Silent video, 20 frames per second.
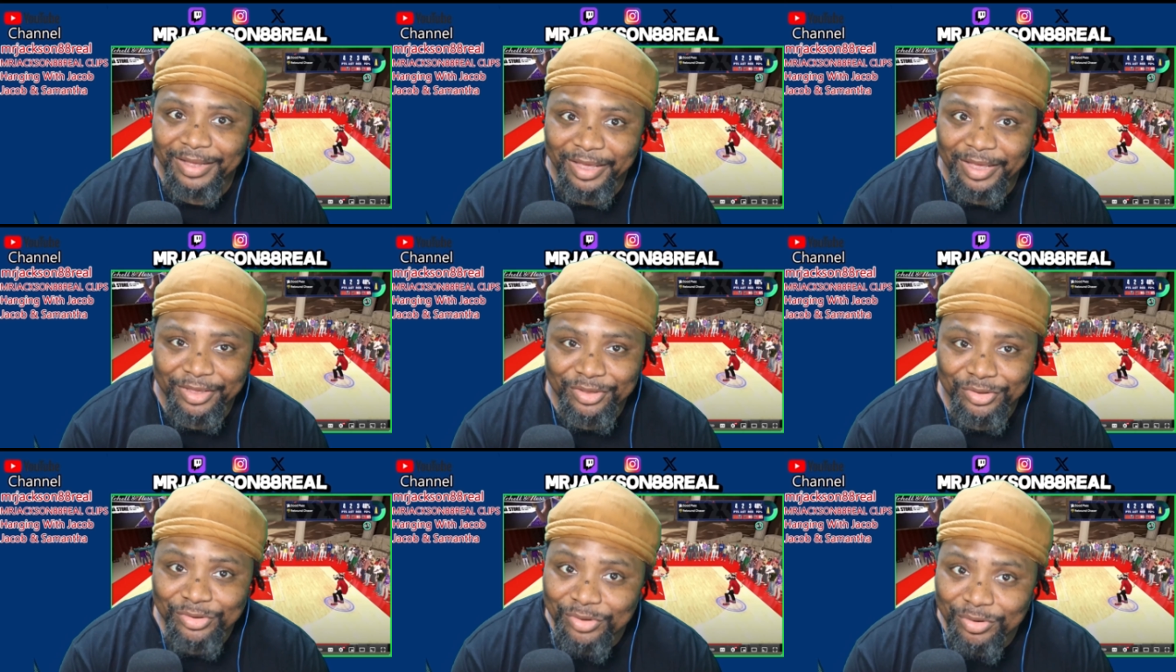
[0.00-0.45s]

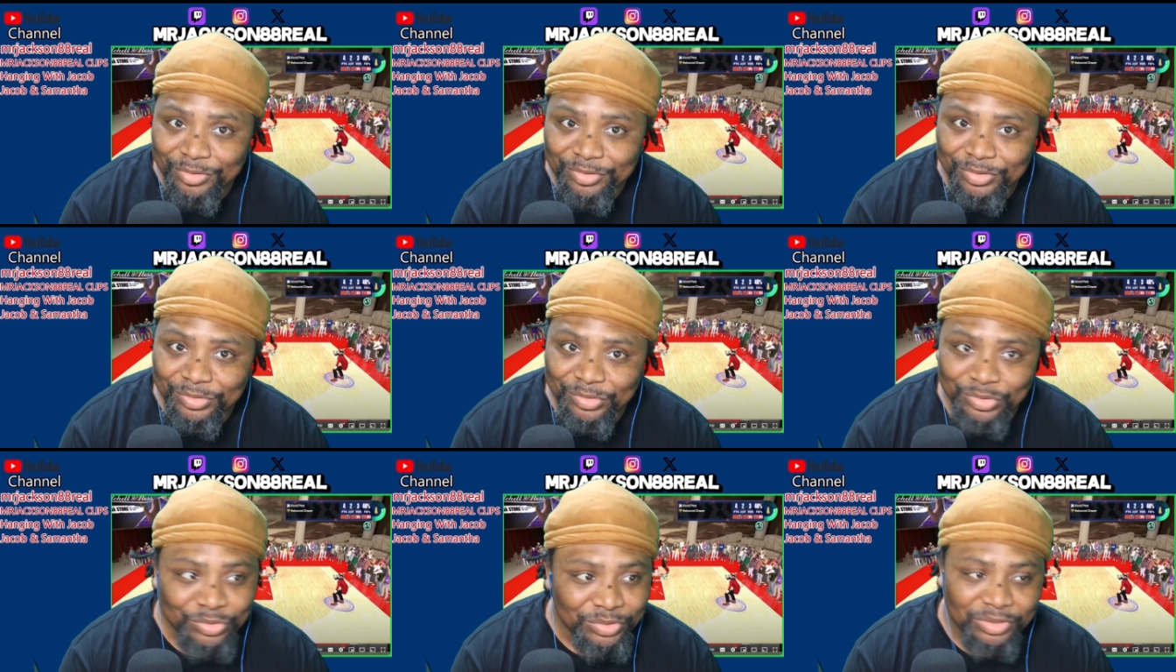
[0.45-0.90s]
and you don't
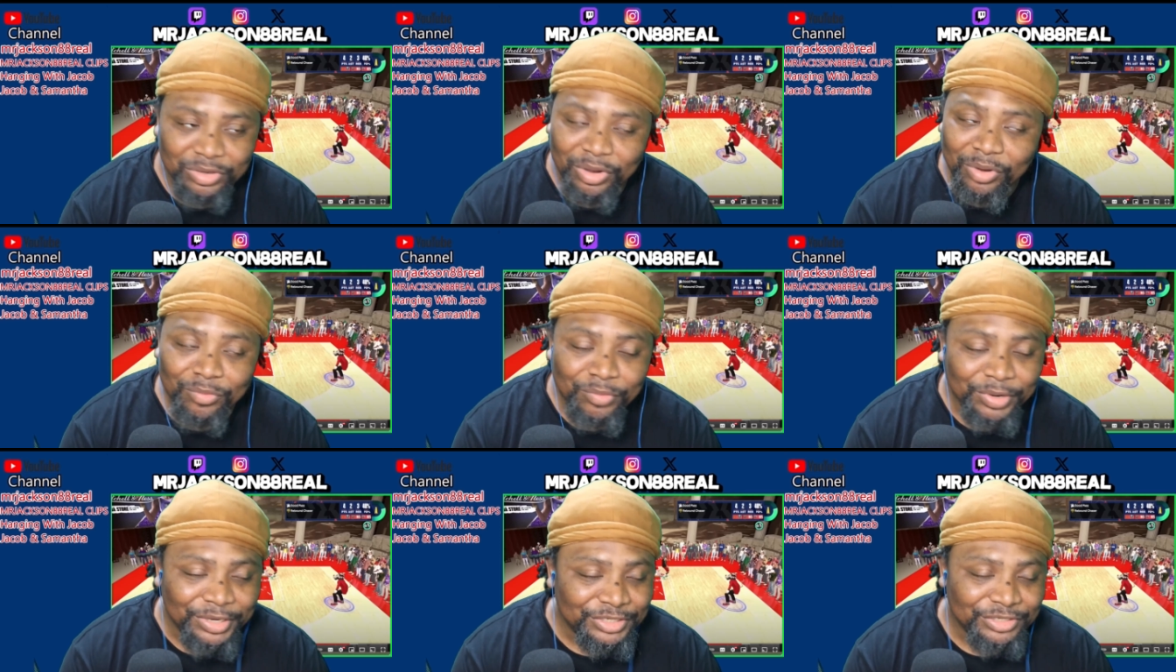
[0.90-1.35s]
you
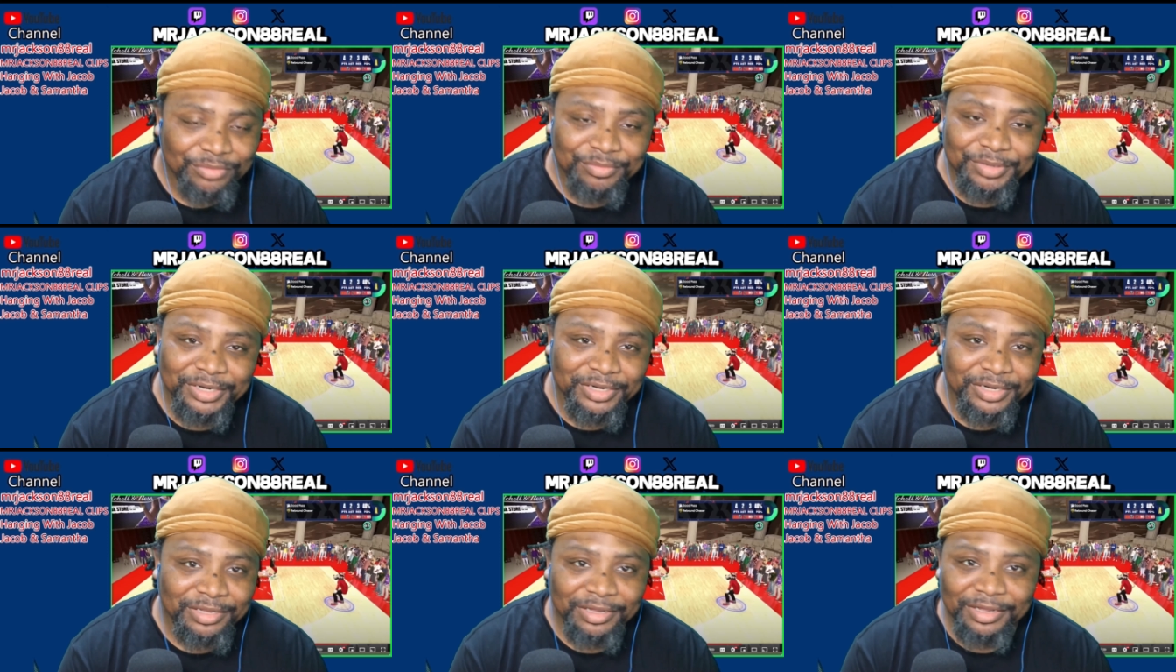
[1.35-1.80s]
don't waste your
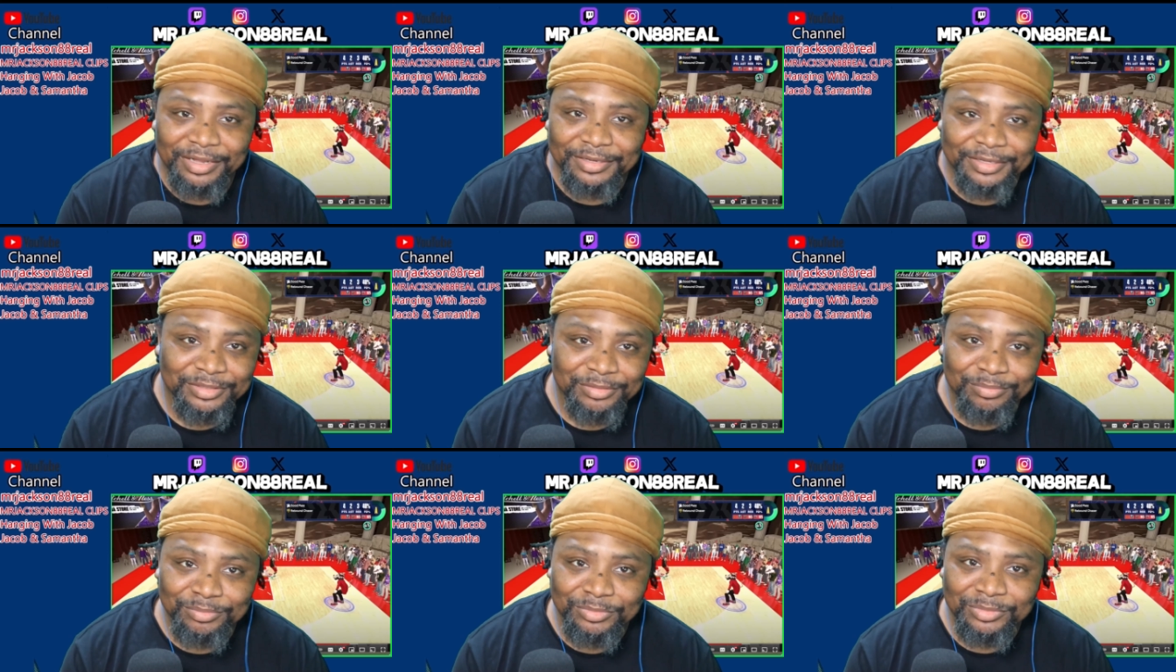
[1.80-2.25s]
money, y'all.
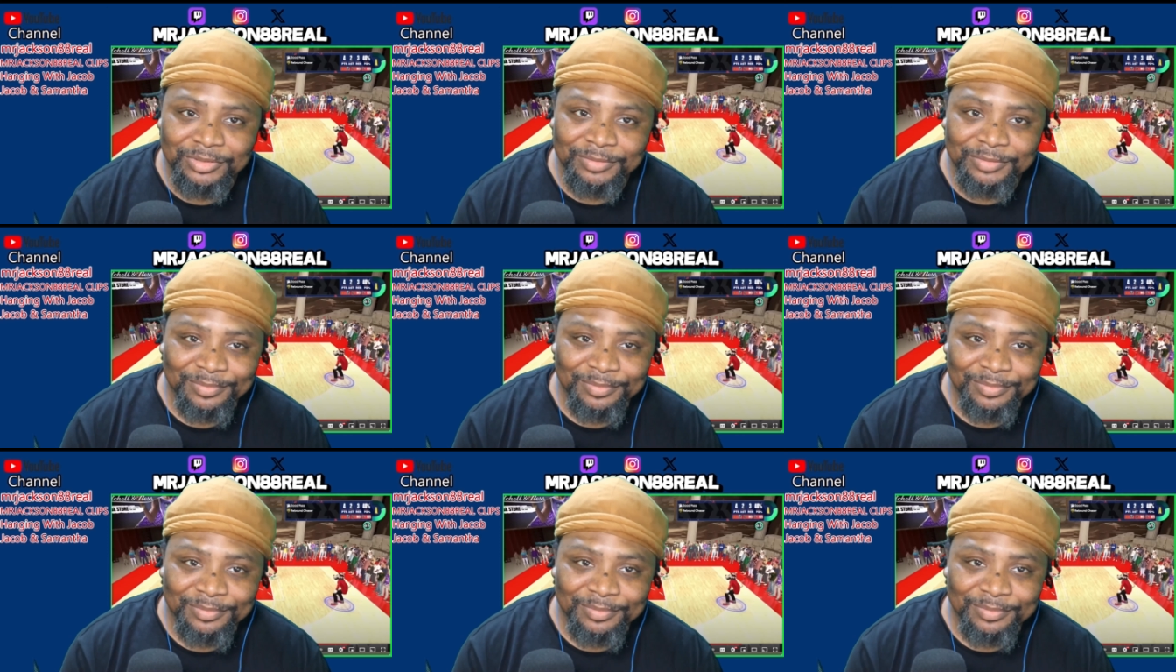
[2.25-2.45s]
Because I'm,